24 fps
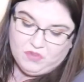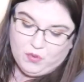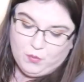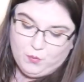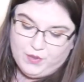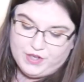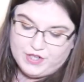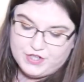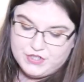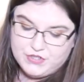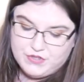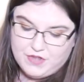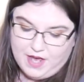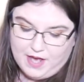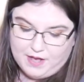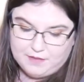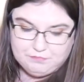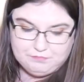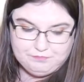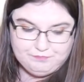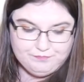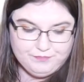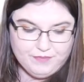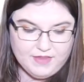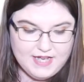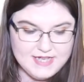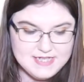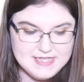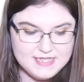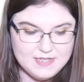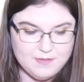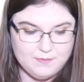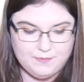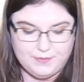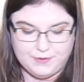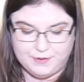We can do that, that's
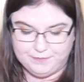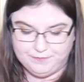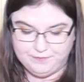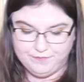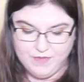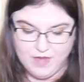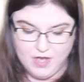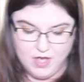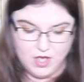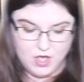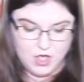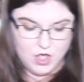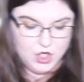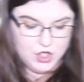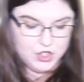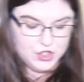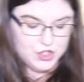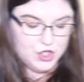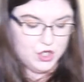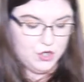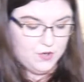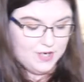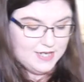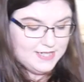simple. So